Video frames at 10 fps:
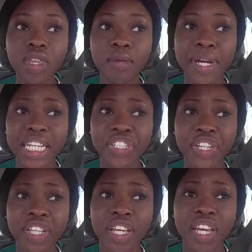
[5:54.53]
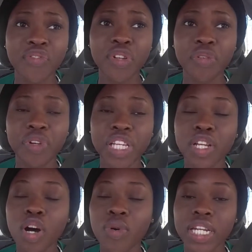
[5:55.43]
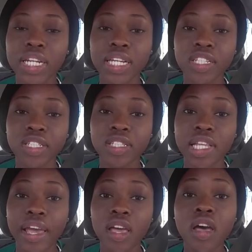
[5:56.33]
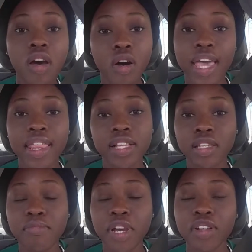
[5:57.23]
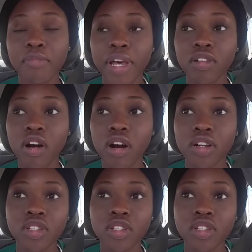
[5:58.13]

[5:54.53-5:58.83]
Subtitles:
patient, if you don't really know what it is, she's like, okay, that's going to be on your med card.